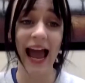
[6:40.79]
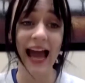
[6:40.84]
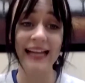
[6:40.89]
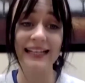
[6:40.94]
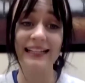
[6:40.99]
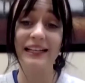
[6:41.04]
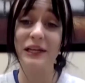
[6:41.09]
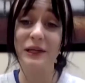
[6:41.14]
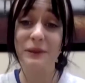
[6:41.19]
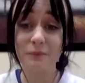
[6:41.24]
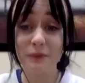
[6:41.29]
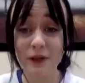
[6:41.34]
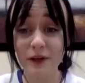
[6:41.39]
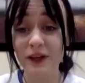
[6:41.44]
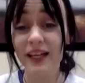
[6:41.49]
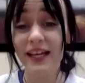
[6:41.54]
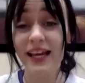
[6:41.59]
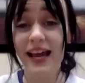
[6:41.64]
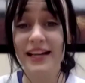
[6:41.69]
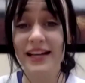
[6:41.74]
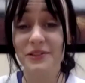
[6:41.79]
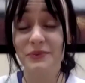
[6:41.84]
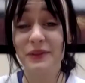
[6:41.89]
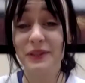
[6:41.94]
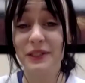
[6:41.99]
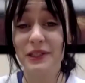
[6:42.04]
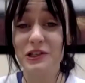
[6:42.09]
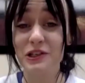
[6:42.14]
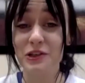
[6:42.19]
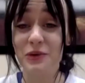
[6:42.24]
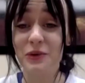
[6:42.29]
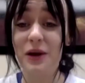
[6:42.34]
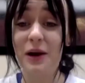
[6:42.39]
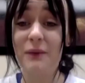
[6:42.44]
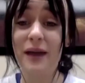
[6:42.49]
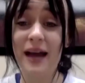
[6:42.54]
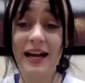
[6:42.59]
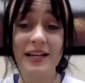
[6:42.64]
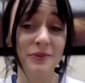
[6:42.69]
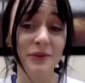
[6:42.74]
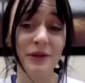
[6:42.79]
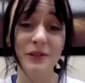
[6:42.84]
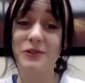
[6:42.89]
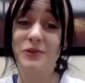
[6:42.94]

And the community has really shown up as well.